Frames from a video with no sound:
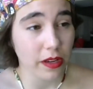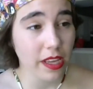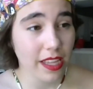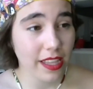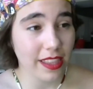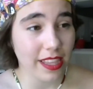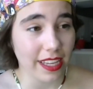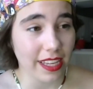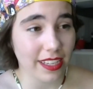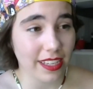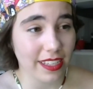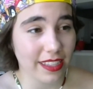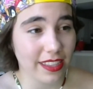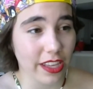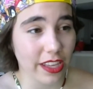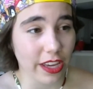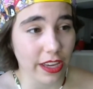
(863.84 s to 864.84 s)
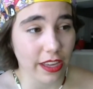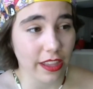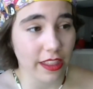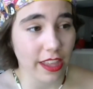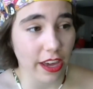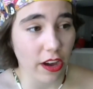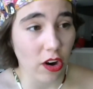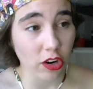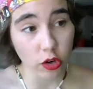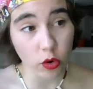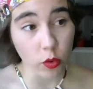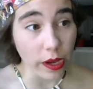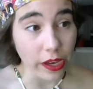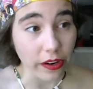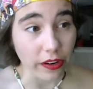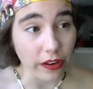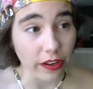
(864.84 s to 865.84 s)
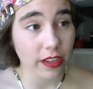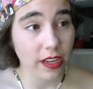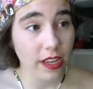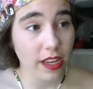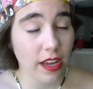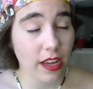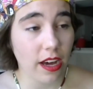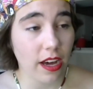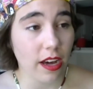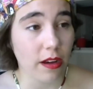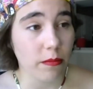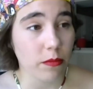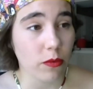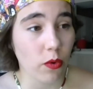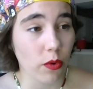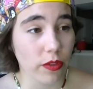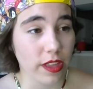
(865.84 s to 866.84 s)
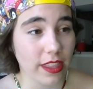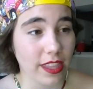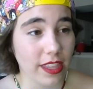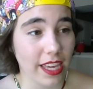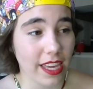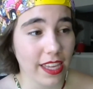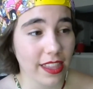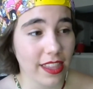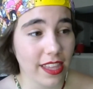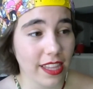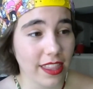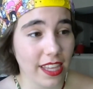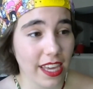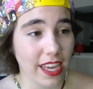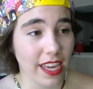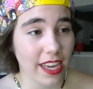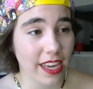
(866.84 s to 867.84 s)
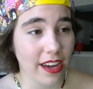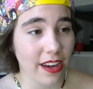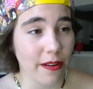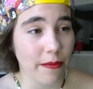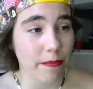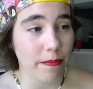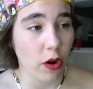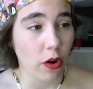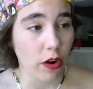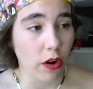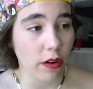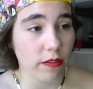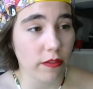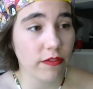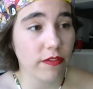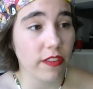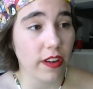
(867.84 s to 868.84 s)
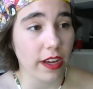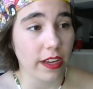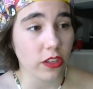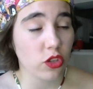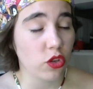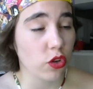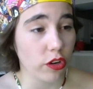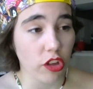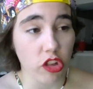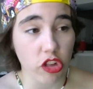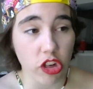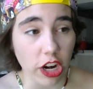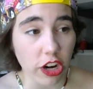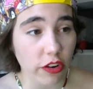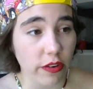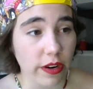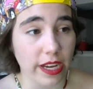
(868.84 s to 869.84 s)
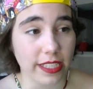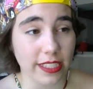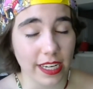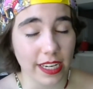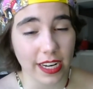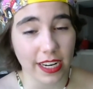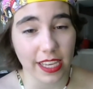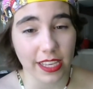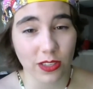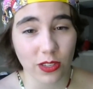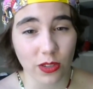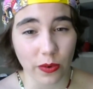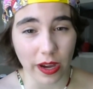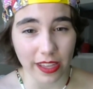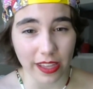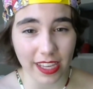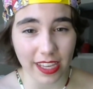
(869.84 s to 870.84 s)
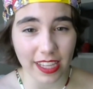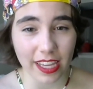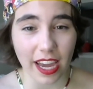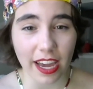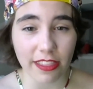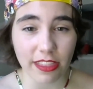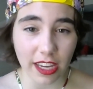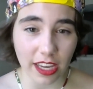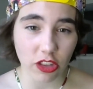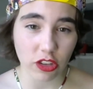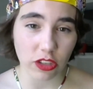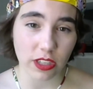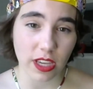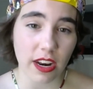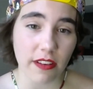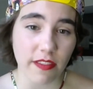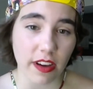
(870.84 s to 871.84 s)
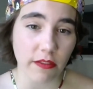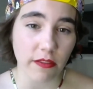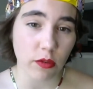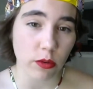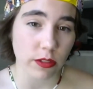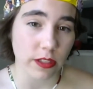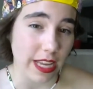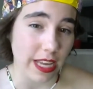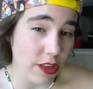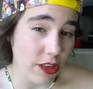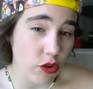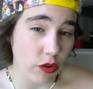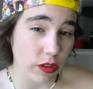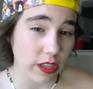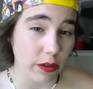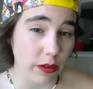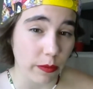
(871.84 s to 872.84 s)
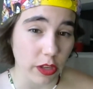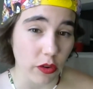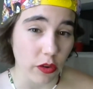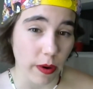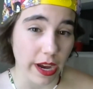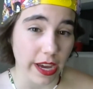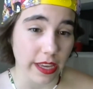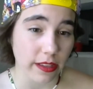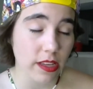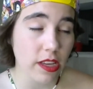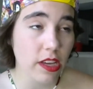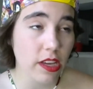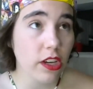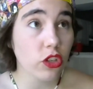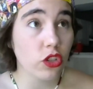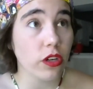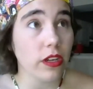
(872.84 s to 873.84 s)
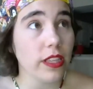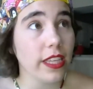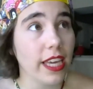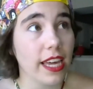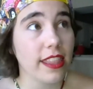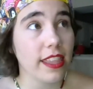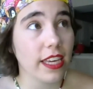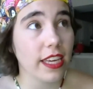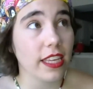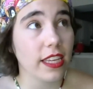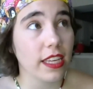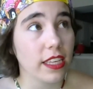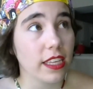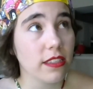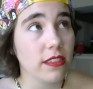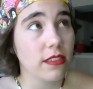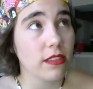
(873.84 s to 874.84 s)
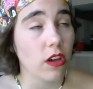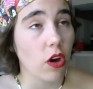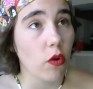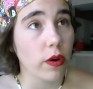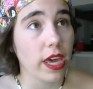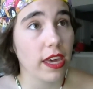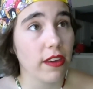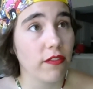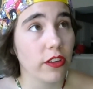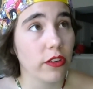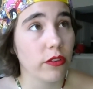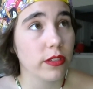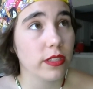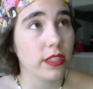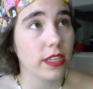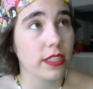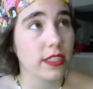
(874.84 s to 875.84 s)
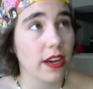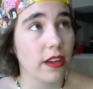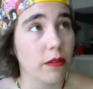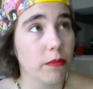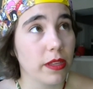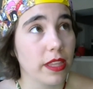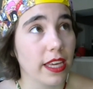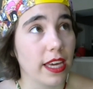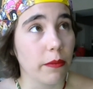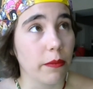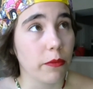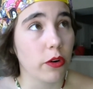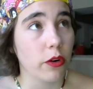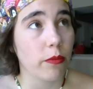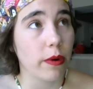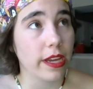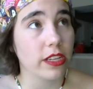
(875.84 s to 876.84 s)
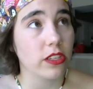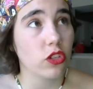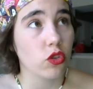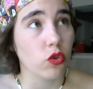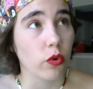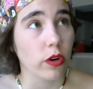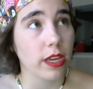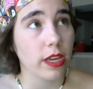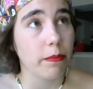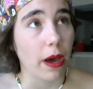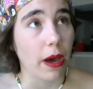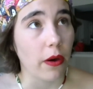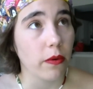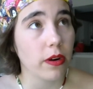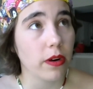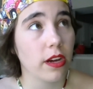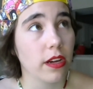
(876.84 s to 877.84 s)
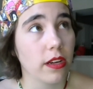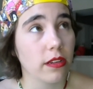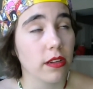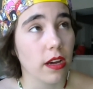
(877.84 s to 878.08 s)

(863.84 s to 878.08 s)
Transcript: that they are queer, or that they are of a certain gender identity. So I think it just kind of unfolds naturally when you write. Certainly, I think it is okay for you to sit down and be like, I want to write a story about a